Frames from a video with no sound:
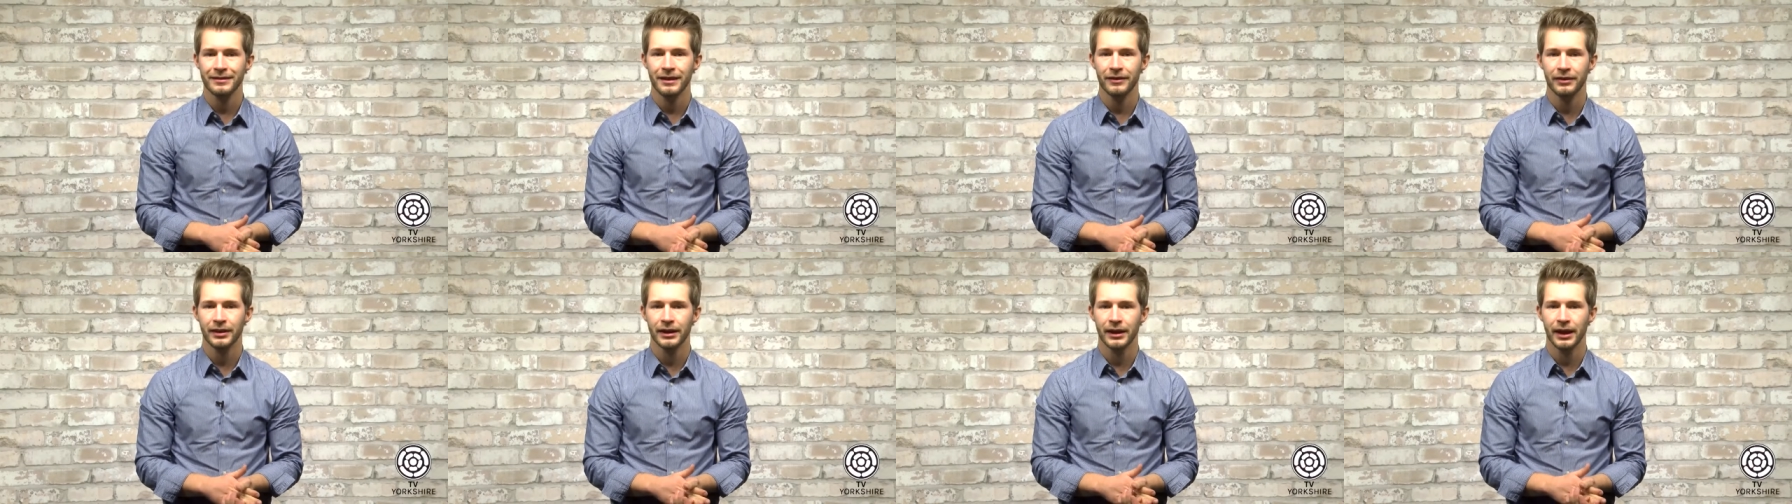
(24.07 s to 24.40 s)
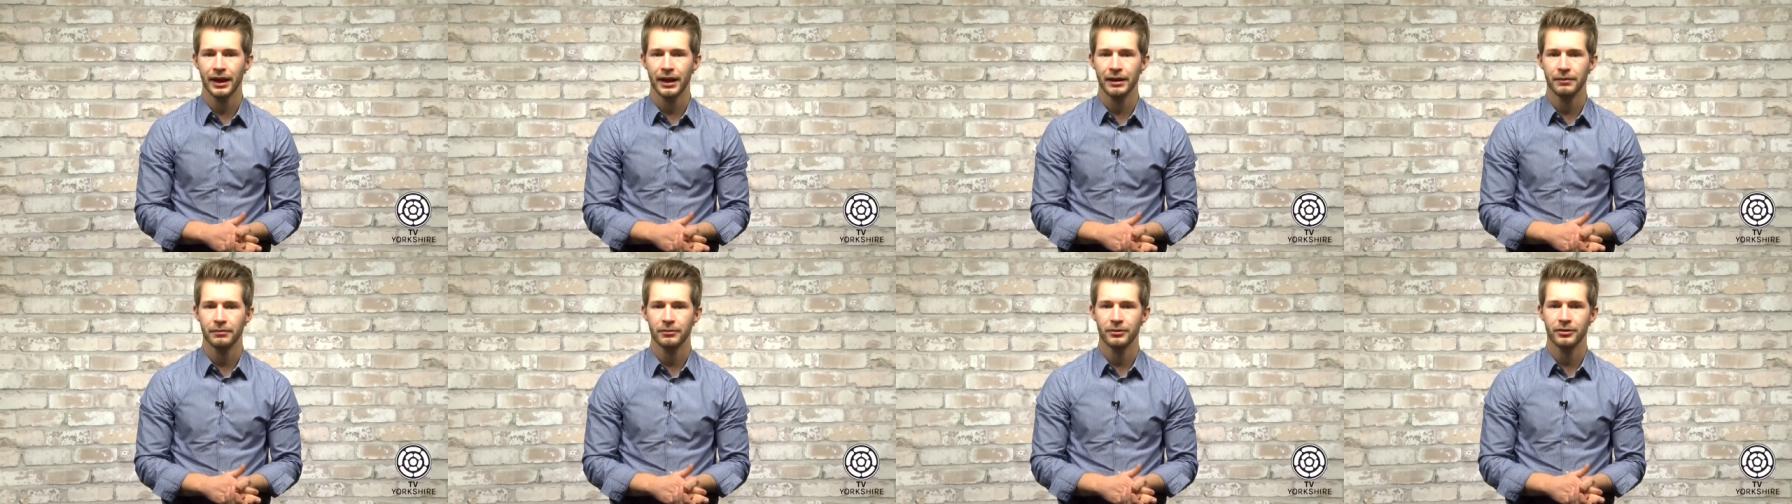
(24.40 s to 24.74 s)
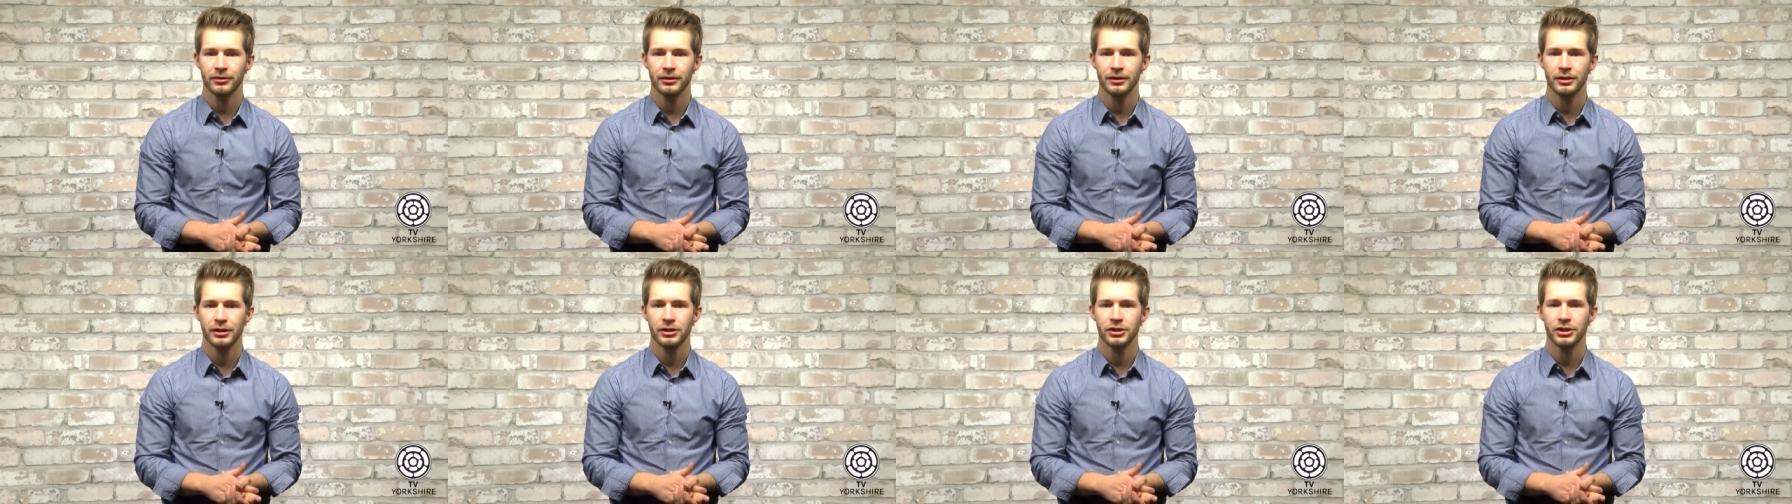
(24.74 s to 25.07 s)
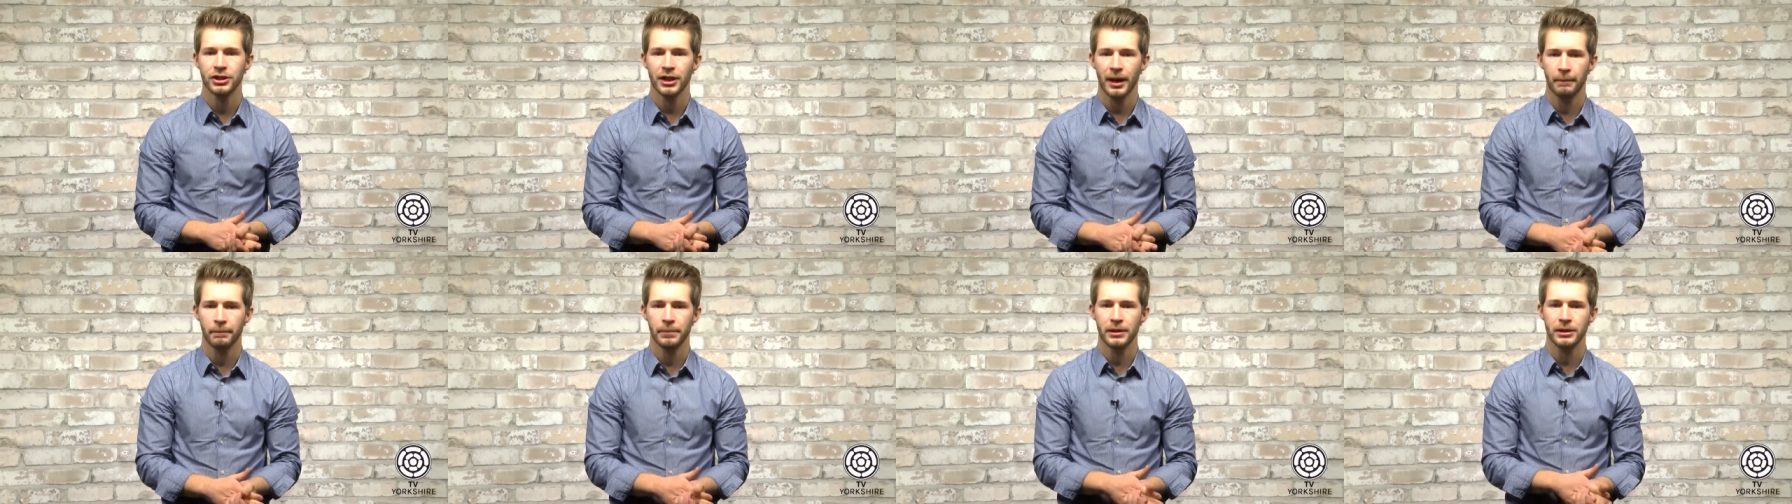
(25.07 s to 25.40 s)
seven games in the
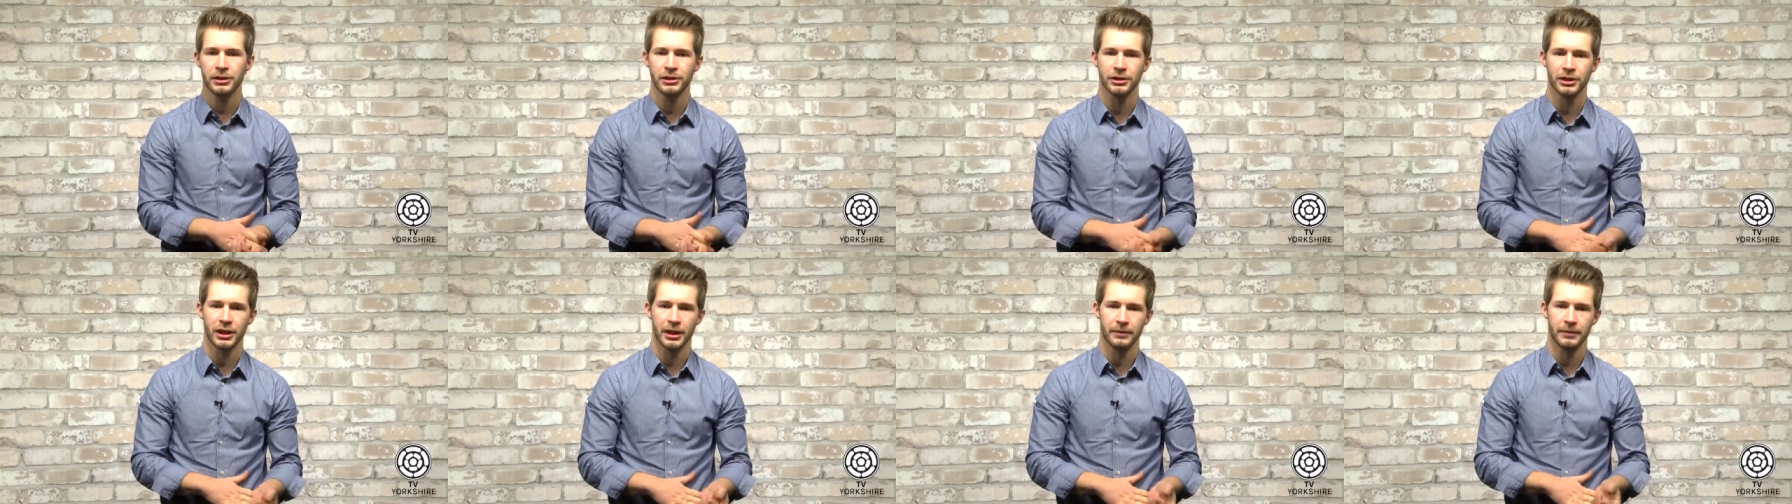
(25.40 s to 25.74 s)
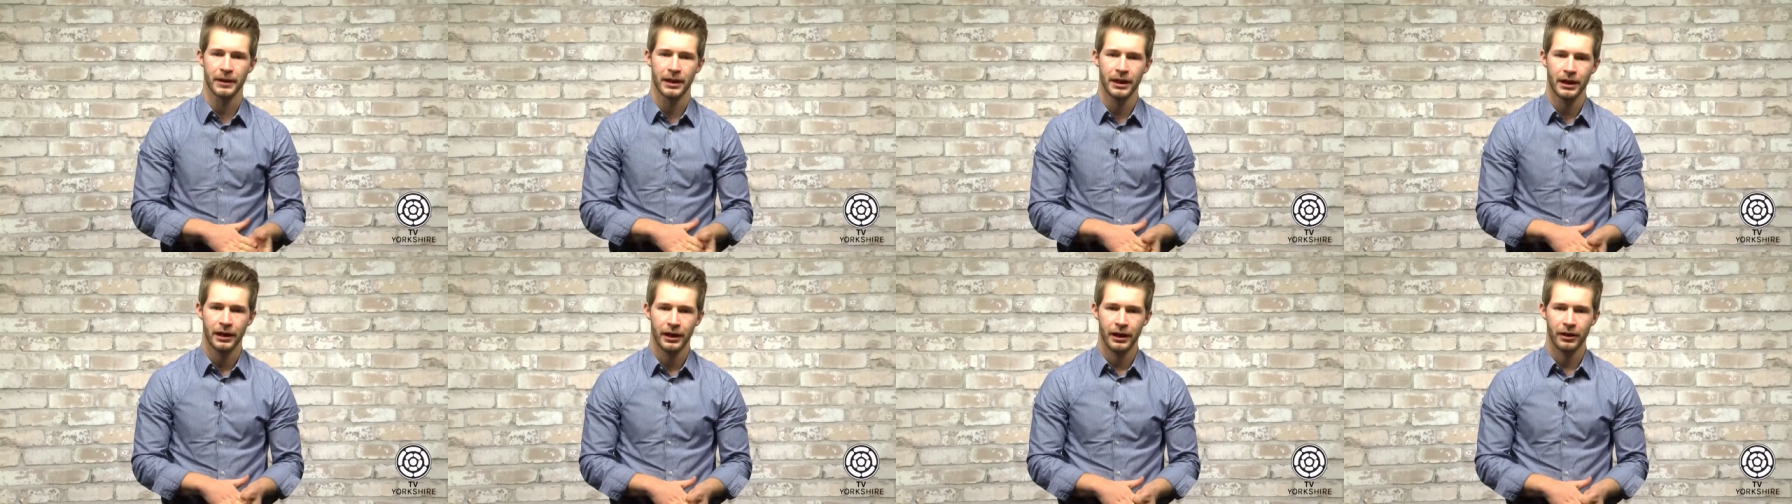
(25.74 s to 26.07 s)
Championship